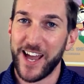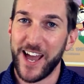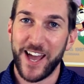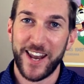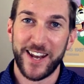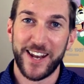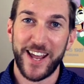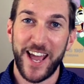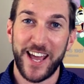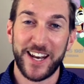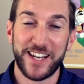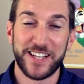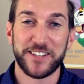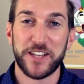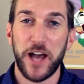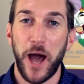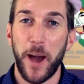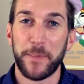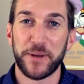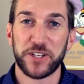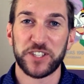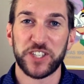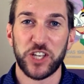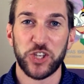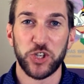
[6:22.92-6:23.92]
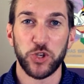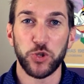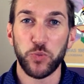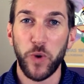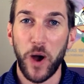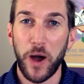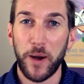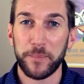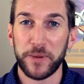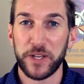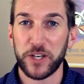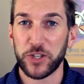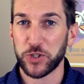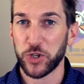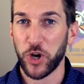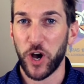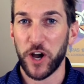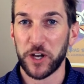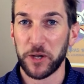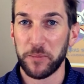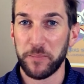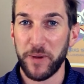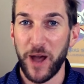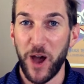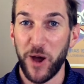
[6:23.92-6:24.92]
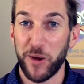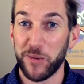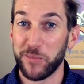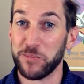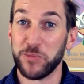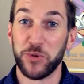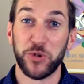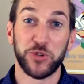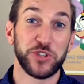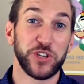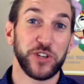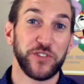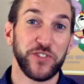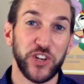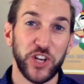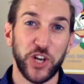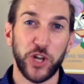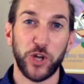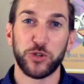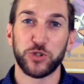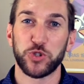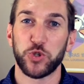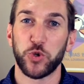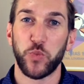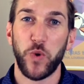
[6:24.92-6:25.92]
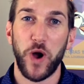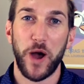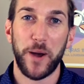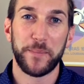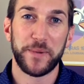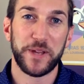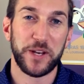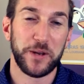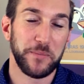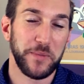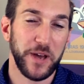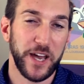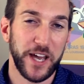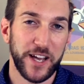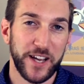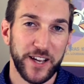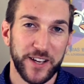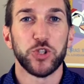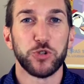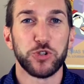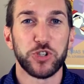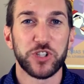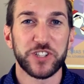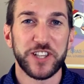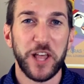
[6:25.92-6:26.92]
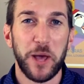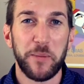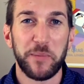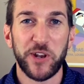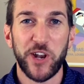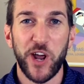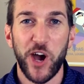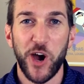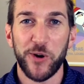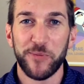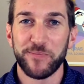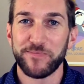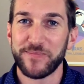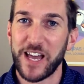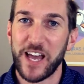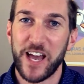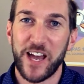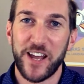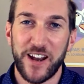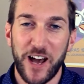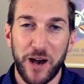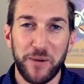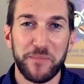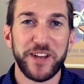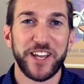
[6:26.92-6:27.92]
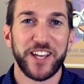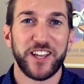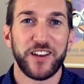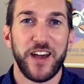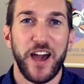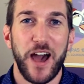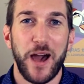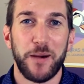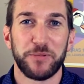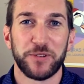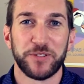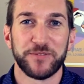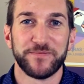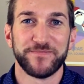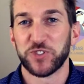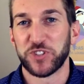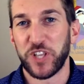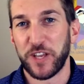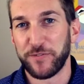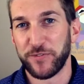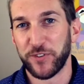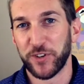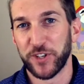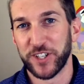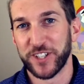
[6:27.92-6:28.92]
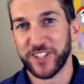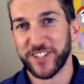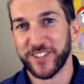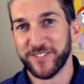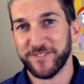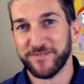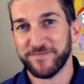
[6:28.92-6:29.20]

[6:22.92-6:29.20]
And any topics that you want me to talk about, music videos you want me to make, you just let me know and I'll make it happen. Stay footed.